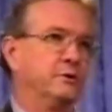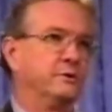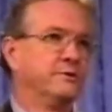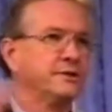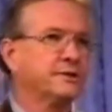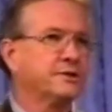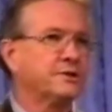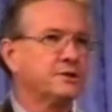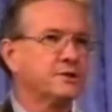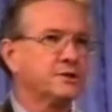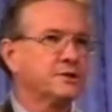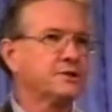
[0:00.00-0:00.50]

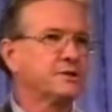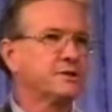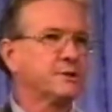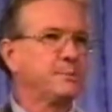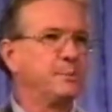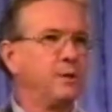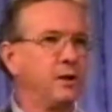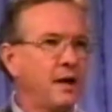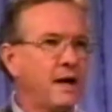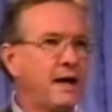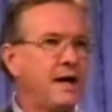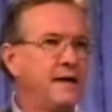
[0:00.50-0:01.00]
This is the
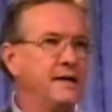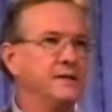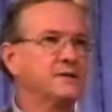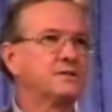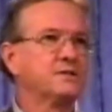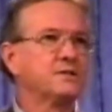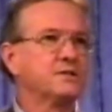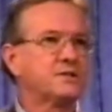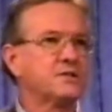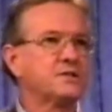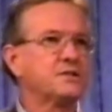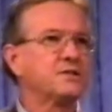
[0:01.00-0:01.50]
place,
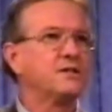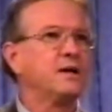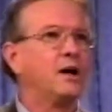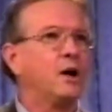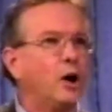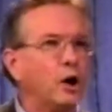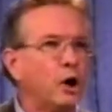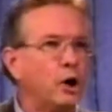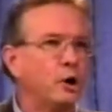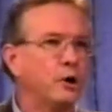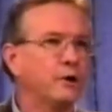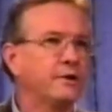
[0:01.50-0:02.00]
this is the
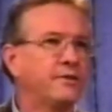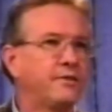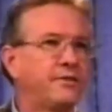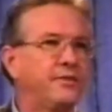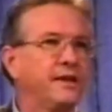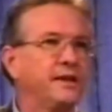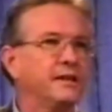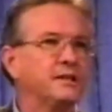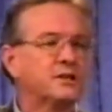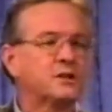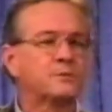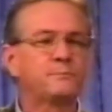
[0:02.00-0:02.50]
earth
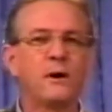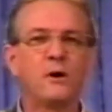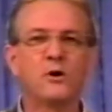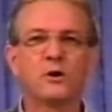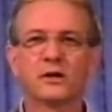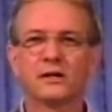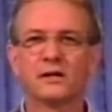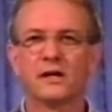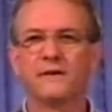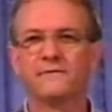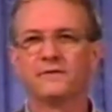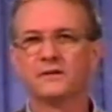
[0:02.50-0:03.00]
that is
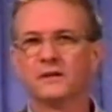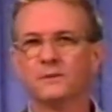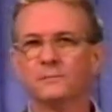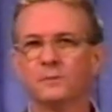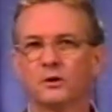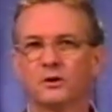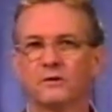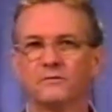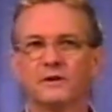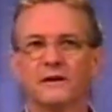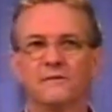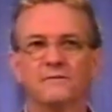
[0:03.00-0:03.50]
spoken of in the book
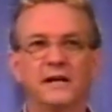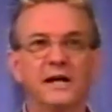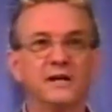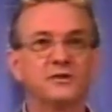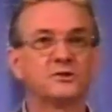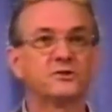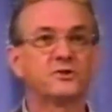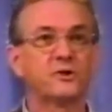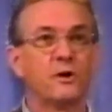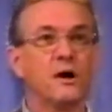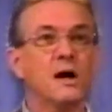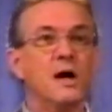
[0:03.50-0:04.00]
of Revelation.
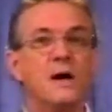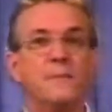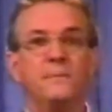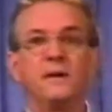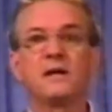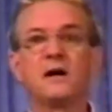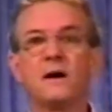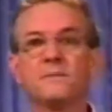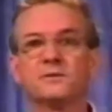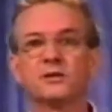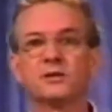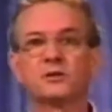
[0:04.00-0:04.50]
So it
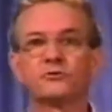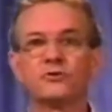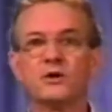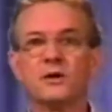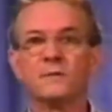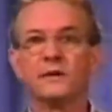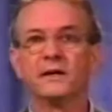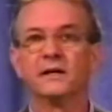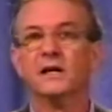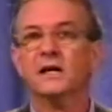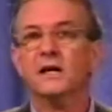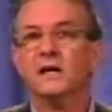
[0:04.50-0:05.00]
becomes
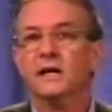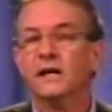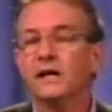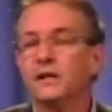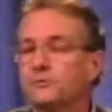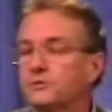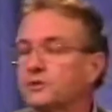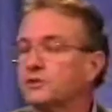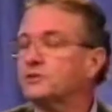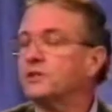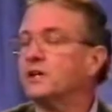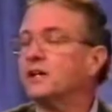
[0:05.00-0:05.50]
extremely
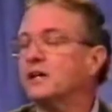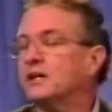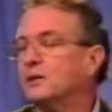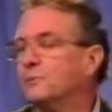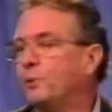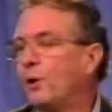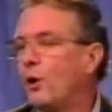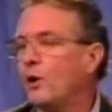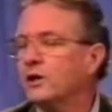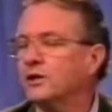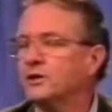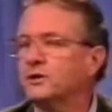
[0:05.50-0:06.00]
interesting and
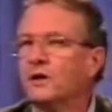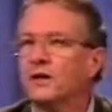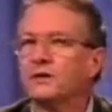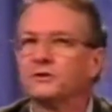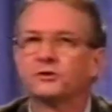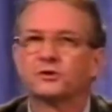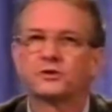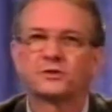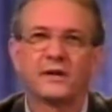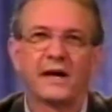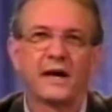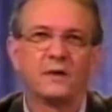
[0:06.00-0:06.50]
important to
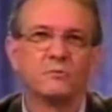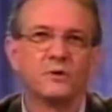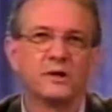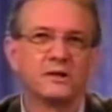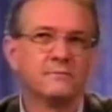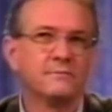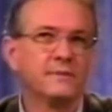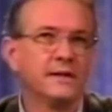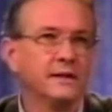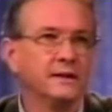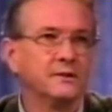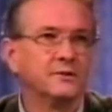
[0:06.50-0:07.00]
understand what it
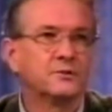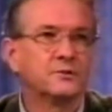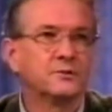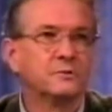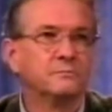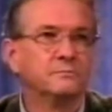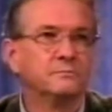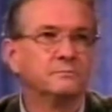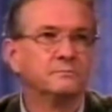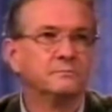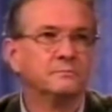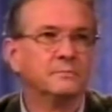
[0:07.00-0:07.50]
means.
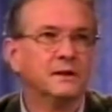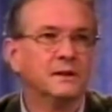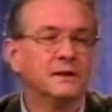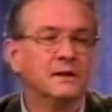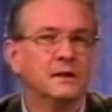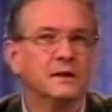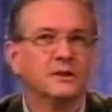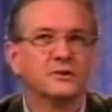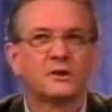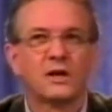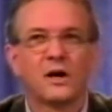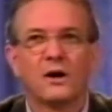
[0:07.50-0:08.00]

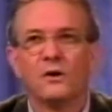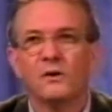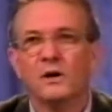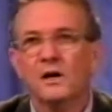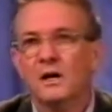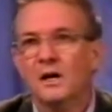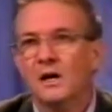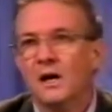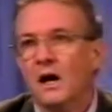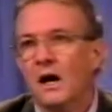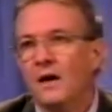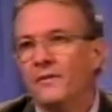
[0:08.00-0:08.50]
So
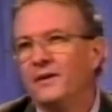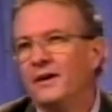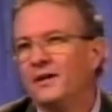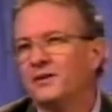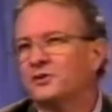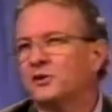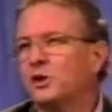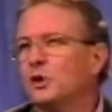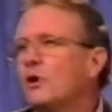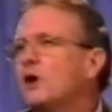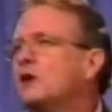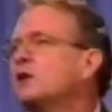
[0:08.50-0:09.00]
there's
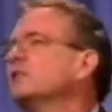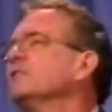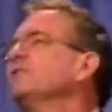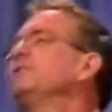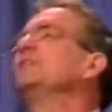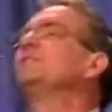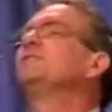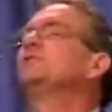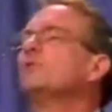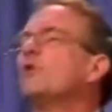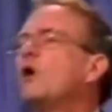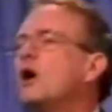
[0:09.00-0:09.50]

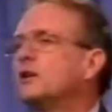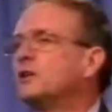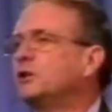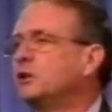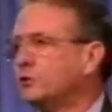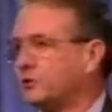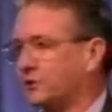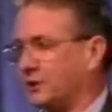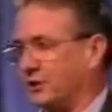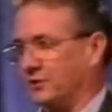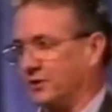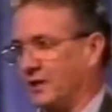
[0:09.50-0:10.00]
251
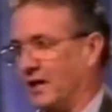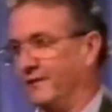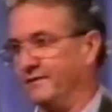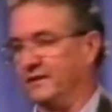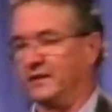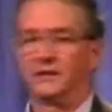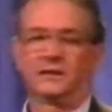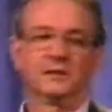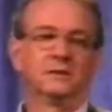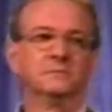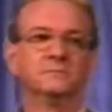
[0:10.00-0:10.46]
uses of it.